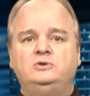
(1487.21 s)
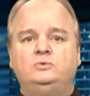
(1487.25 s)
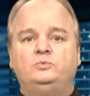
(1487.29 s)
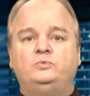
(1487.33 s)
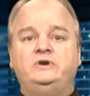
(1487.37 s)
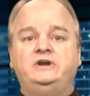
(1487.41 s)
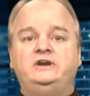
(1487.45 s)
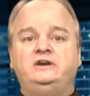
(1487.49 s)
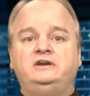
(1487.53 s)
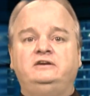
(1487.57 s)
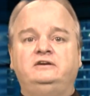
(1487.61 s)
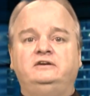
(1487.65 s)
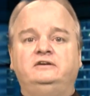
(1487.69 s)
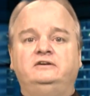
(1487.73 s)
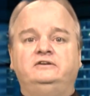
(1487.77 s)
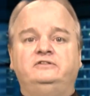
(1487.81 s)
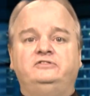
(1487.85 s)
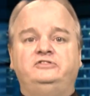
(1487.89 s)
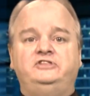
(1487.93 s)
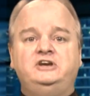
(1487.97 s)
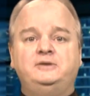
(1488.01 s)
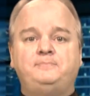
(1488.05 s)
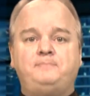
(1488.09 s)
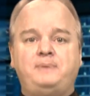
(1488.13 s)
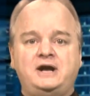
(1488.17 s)
when
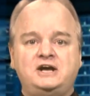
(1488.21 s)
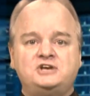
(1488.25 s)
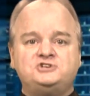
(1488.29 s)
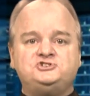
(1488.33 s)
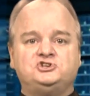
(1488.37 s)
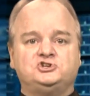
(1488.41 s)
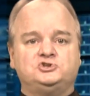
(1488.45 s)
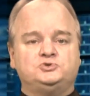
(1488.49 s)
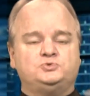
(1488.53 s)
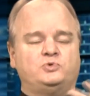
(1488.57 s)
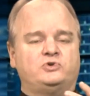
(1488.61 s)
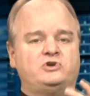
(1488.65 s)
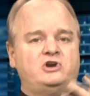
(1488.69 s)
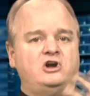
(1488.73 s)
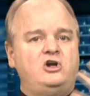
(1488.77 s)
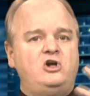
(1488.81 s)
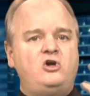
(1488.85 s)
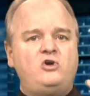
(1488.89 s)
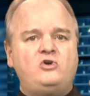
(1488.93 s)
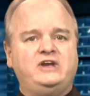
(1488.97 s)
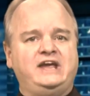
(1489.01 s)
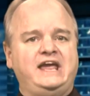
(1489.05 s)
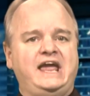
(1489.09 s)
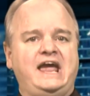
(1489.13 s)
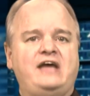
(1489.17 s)
the apostles were
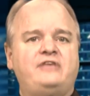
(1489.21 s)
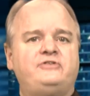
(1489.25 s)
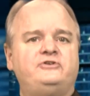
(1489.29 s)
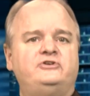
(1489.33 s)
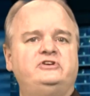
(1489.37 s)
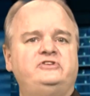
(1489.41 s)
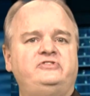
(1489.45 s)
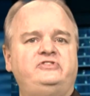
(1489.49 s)
all gathered